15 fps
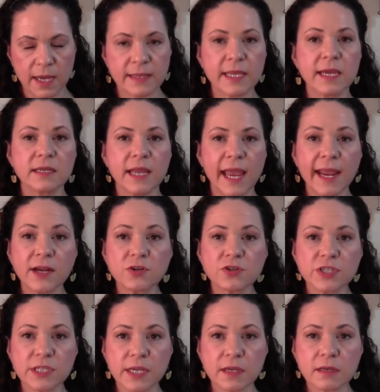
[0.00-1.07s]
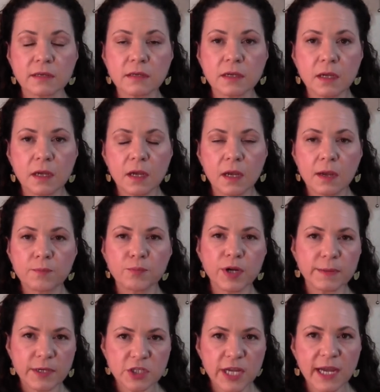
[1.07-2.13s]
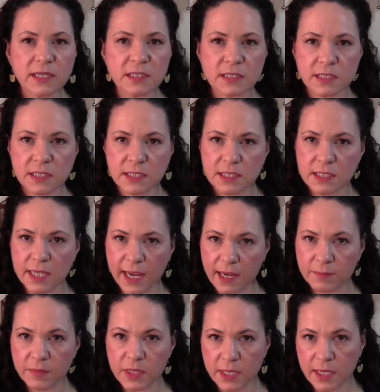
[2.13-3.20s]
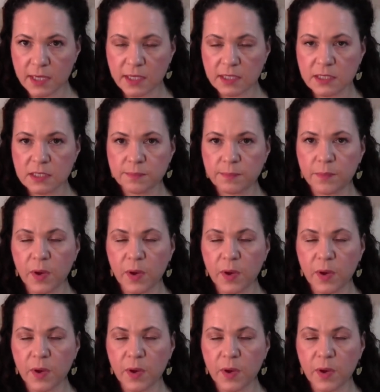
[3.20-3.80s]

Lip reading: then Anderson pretty much has the same things,